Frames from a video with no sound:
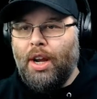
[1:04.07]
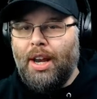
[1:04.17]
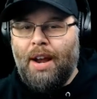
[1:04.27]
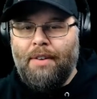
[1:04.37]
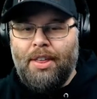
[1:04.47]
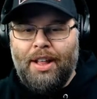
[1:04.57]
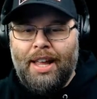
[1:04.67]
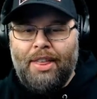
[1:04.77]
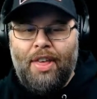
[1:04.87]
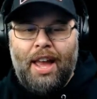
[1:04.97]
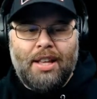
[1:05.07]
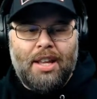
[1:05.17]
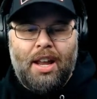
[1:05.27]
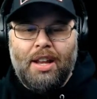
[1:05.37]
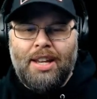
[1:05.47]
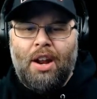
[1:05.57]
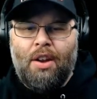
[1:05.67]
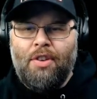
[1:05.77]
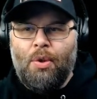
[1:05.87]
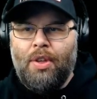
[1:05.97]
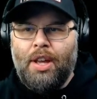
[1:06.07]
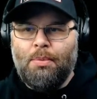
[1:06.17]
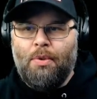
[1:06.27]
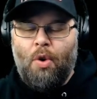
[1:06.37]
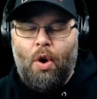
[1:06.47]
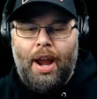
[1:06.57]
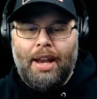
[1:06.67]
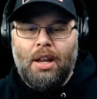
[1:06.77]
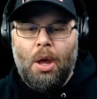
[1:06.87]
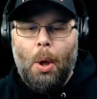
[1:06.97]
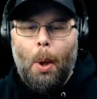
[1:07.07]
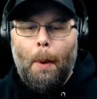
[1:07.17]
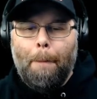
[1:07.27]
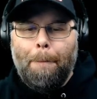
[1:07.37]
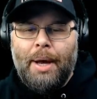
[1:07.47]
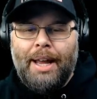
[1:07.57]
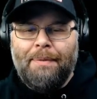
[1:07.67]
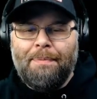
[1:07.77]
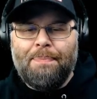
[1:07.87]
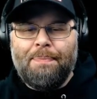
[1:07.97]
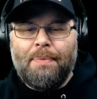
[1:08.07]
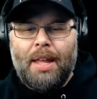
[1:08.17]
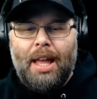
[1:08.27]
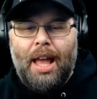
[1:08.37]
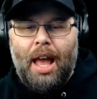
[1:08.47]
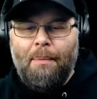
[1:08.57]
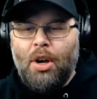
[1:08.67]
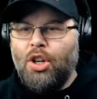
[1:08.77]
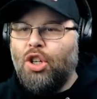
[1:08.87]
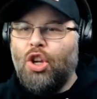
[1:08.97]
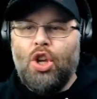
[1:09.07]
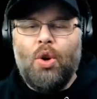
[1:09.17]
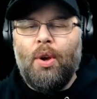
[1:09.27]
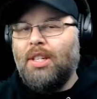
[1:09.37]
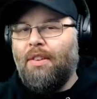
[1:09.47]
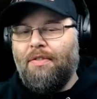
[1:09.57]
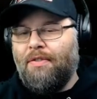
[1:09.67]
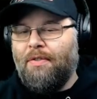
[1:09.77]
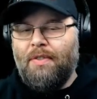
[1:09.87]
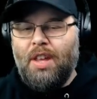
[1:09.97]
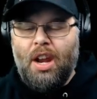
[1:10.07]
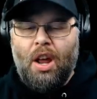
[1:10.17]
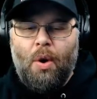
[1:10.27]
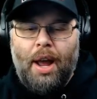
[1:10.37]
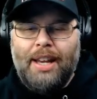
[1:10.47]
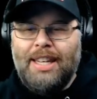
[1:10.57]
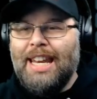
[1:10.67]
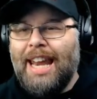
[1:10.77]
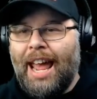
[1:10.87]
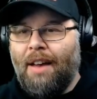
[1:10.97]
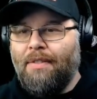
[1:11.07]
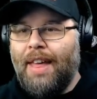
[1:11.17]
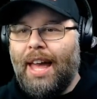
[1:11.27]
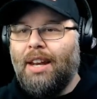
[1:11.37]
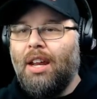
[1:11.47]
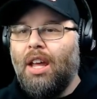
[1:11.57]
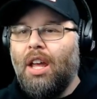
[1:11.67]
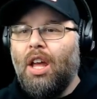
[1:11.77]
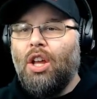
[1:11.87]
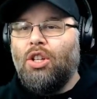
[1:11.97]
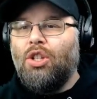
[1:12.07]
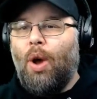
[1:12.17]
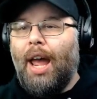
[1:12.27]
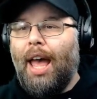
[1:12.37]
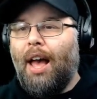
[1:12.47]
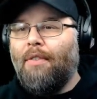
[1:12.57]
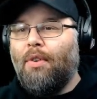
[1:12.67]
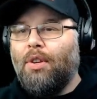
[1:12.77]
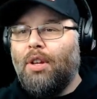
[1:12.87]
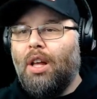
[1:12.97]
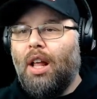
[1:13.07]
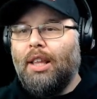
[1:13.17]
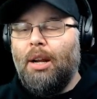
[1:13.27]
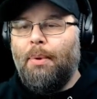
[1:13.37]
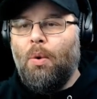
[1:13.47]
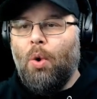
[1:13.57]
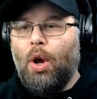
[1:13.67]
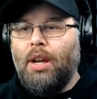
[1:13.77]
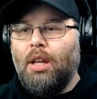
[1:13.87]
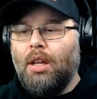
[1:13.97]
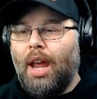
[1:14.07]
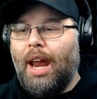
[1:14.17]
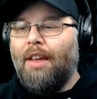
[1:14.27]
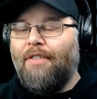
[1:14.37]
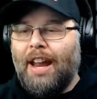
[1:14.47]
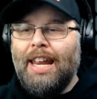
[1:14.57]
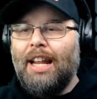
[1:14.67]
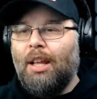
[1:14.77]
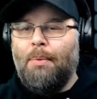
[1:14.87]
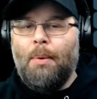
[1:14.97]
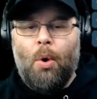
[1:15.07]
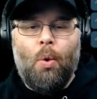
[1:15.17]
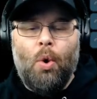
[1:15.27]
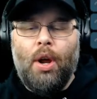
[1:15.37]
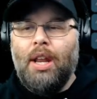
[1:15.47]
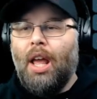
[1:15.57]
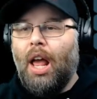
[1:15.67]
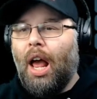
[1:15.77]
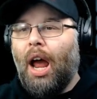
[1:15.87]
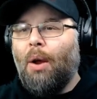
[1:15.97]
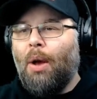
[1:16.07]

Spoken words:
and everything like that because I cut down a few things beforehand. But I'm going to show you as if, I didn't have that. So I have a little bit of wood, and if I need a little bit more wood, I